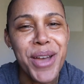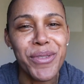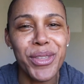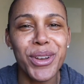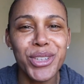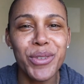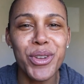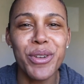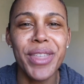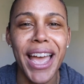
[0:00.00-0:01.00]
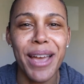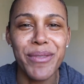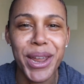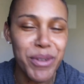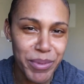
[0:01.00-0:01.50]
For those of you that have
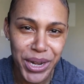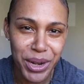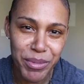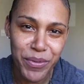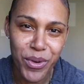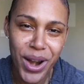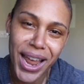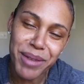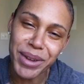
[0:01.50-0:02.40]
never been here before, hi,